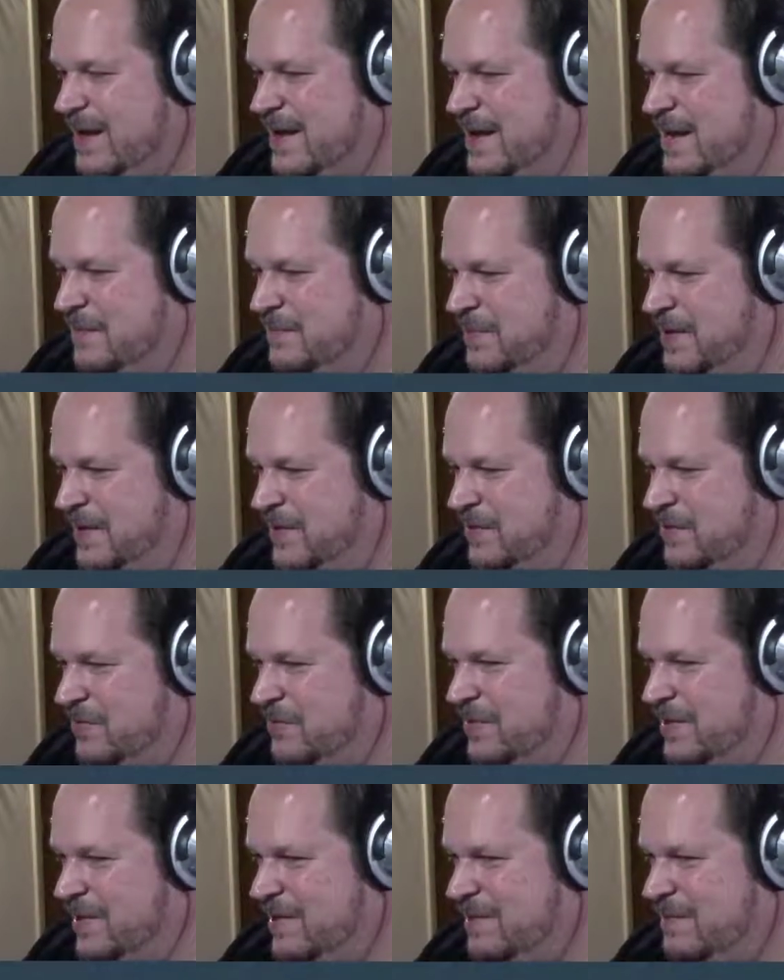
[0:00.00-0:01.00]
And by the
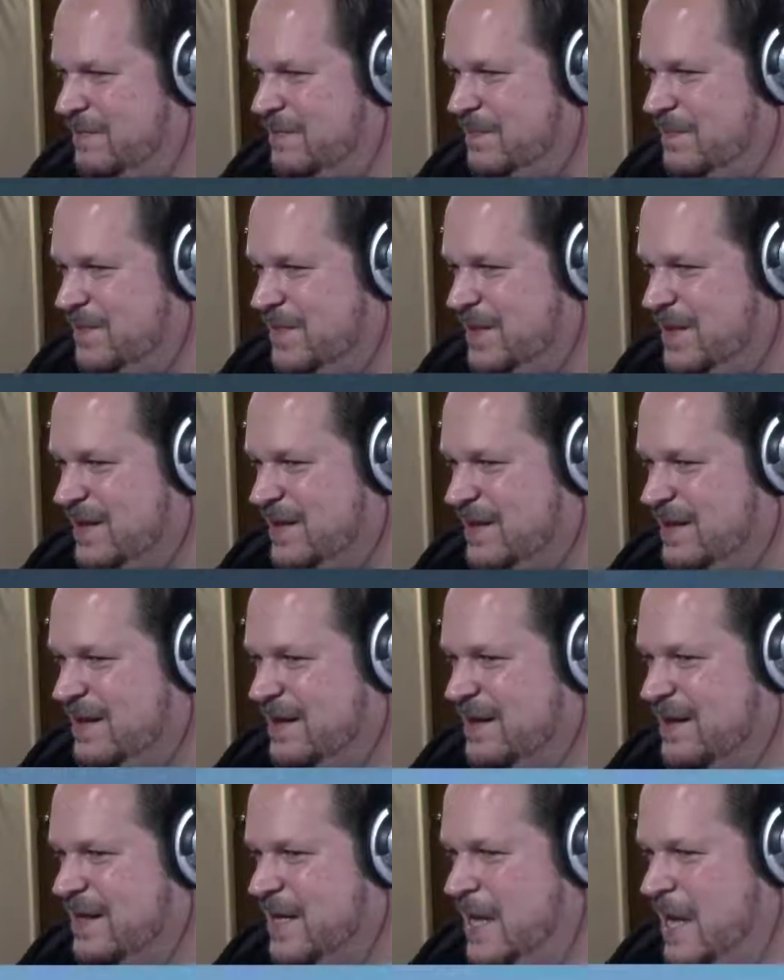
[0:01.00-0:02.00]
way,
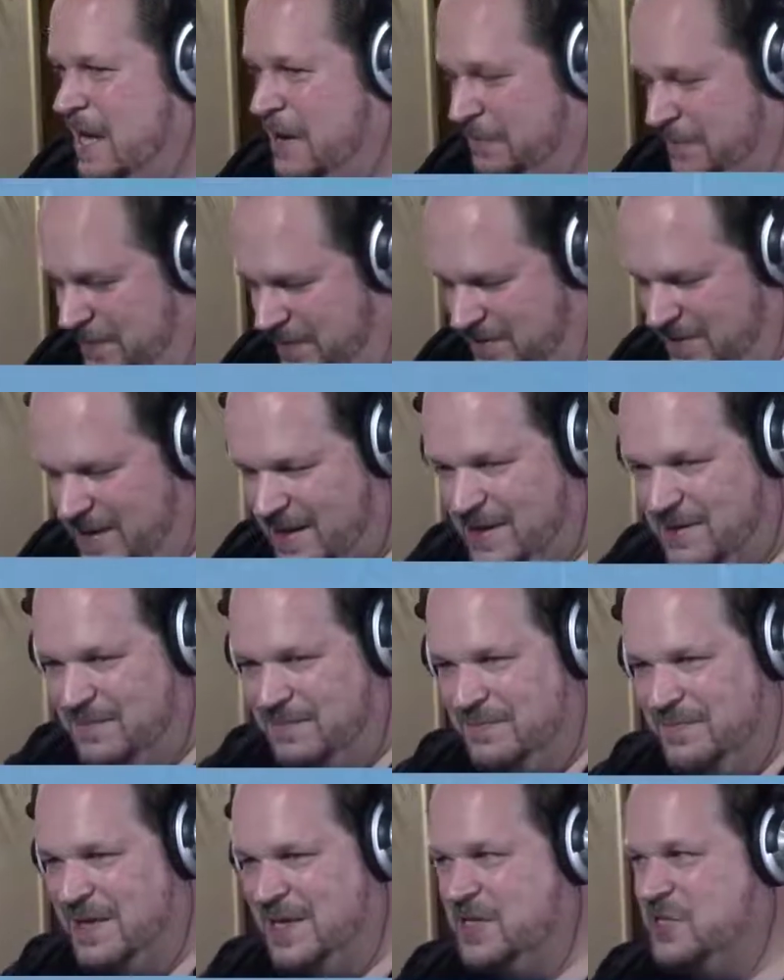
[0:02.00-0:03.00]
Having that
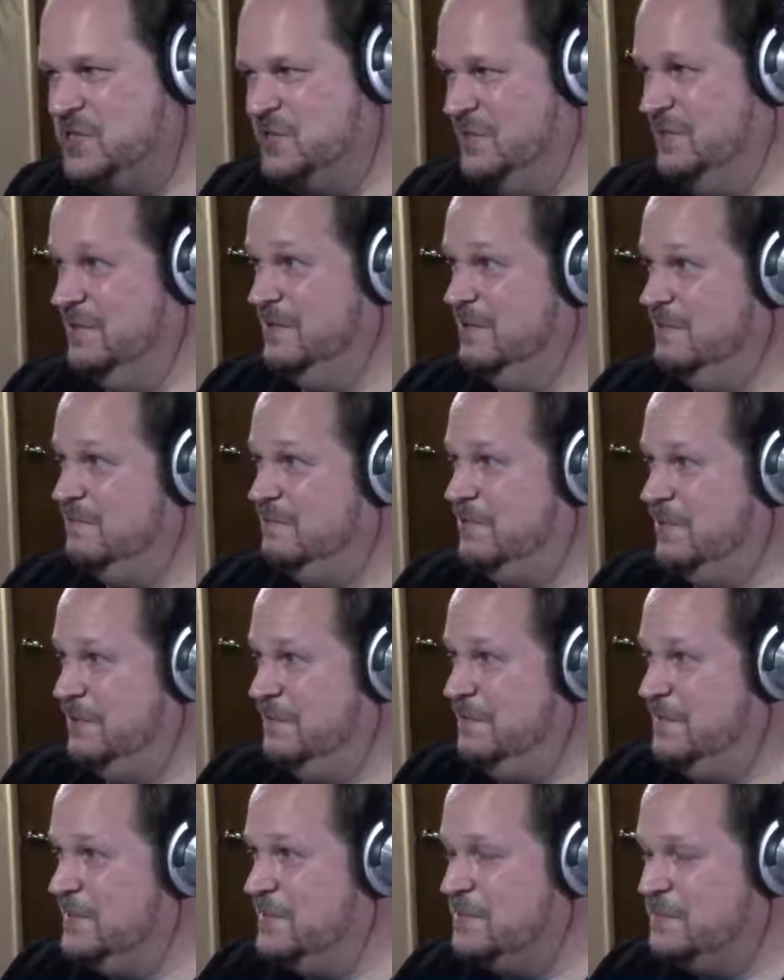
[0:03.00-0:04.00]
makes the
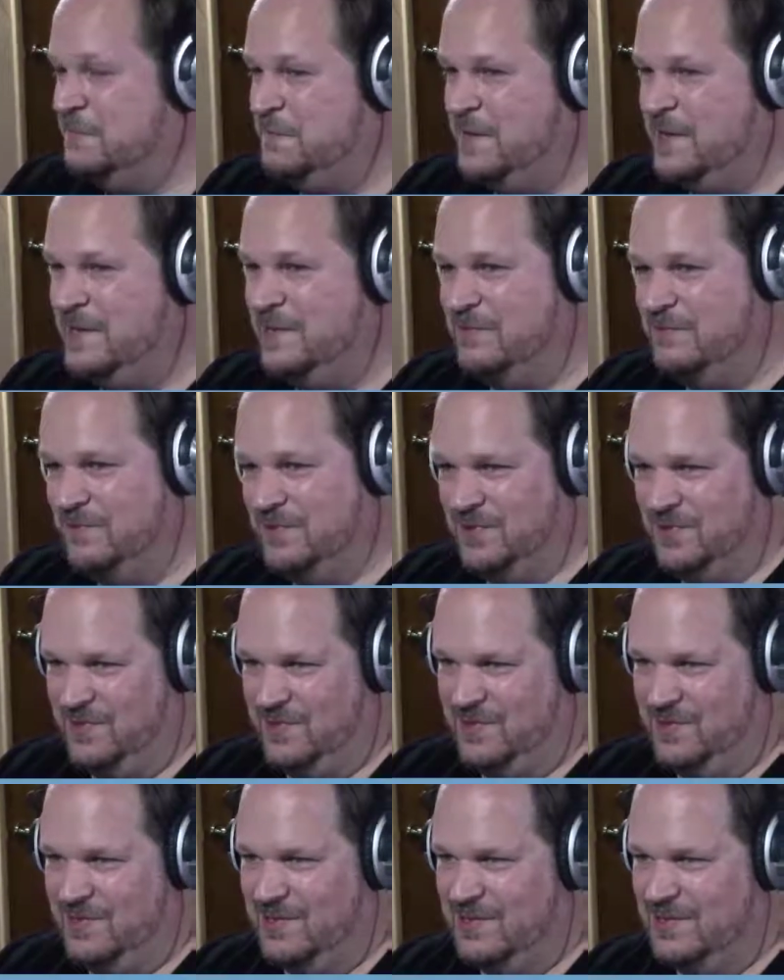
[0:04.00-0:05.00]
previous fight with
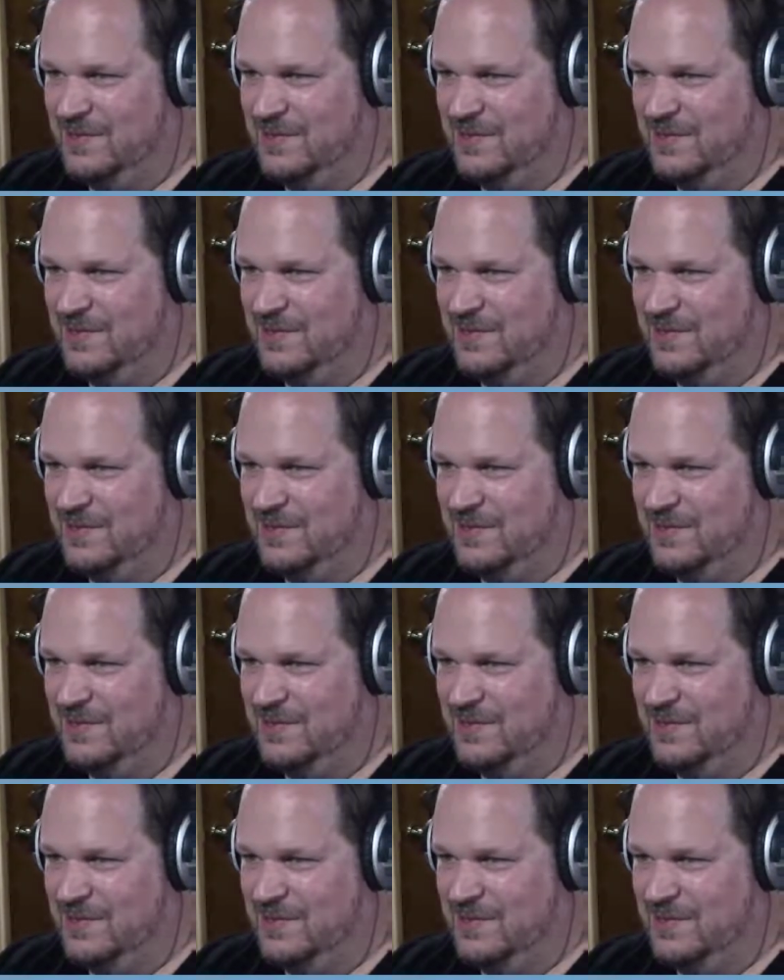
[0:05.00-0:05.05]
the